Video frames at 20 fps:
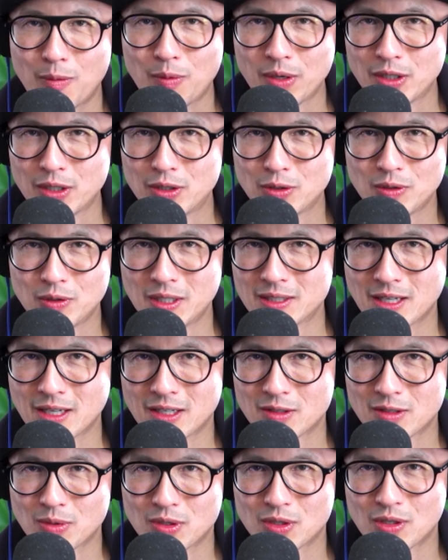we do these
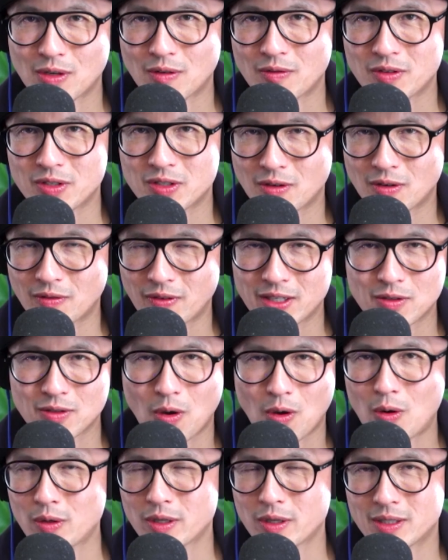customer service surveys
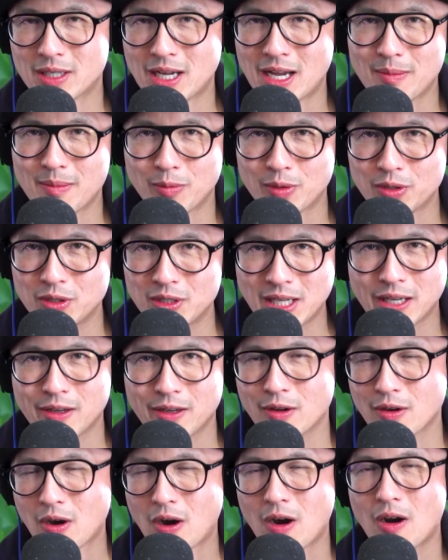all the time. When you take
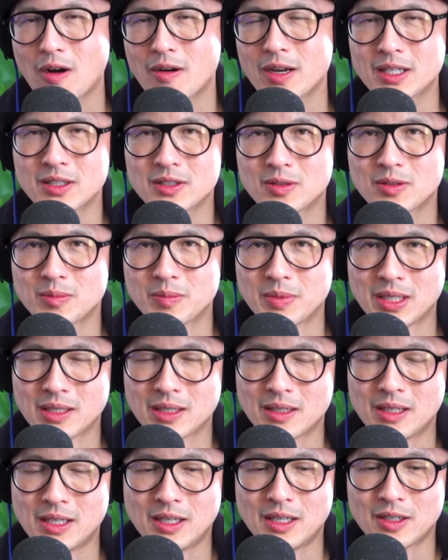your car into
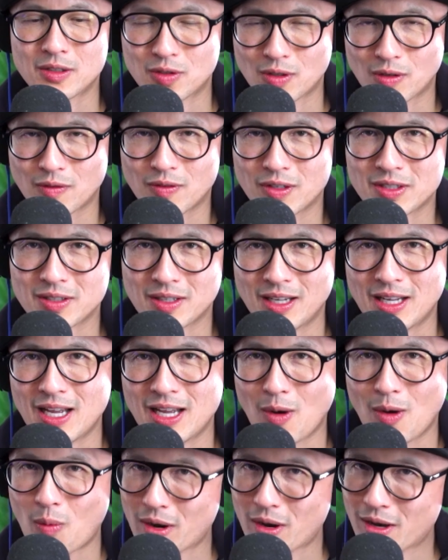being serviced,
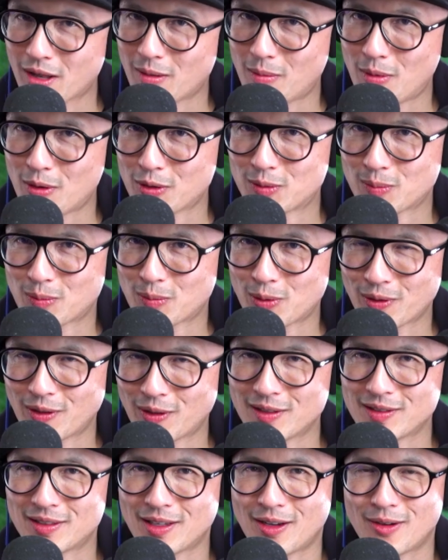one of the most important
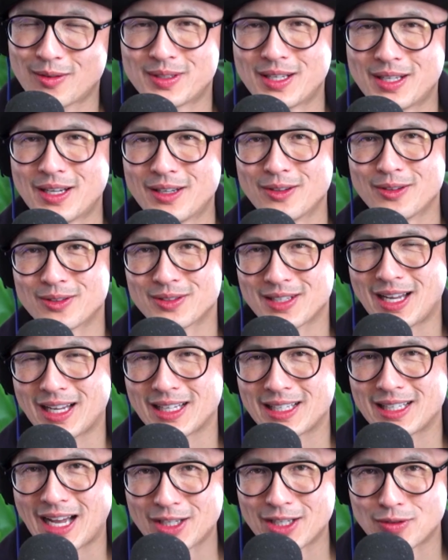things they always tell you is,
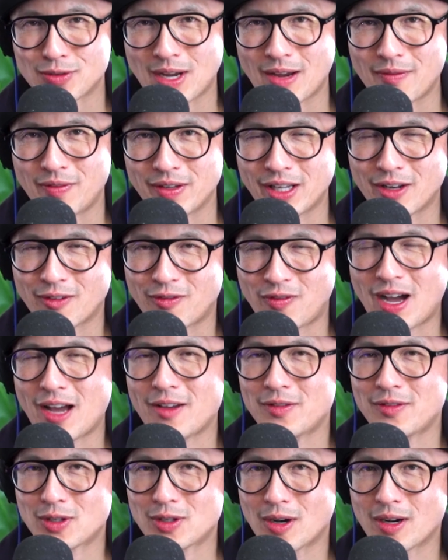like, I strive to get a
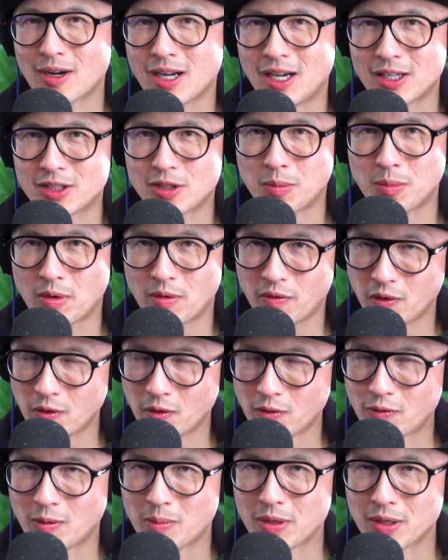5-star customer
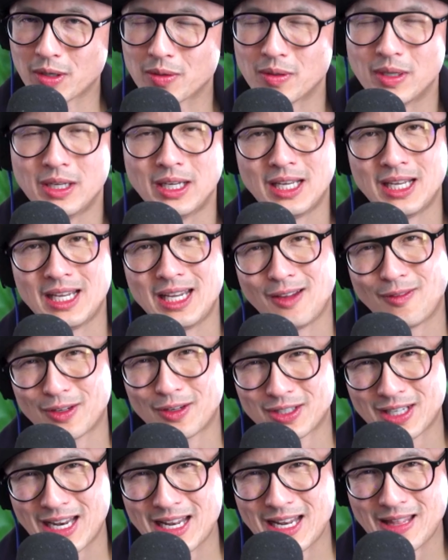review from you. If
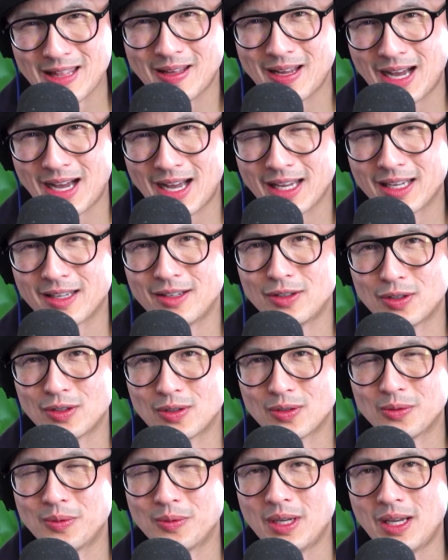there's anything I can
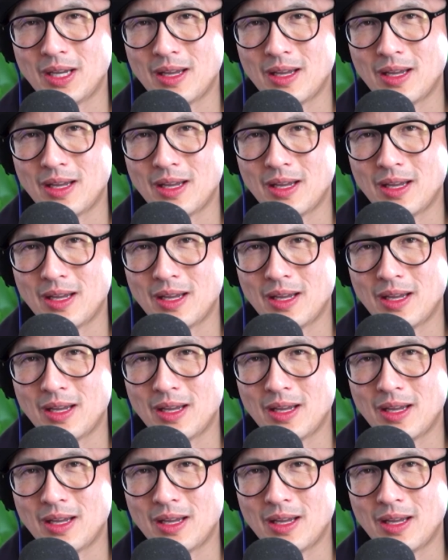do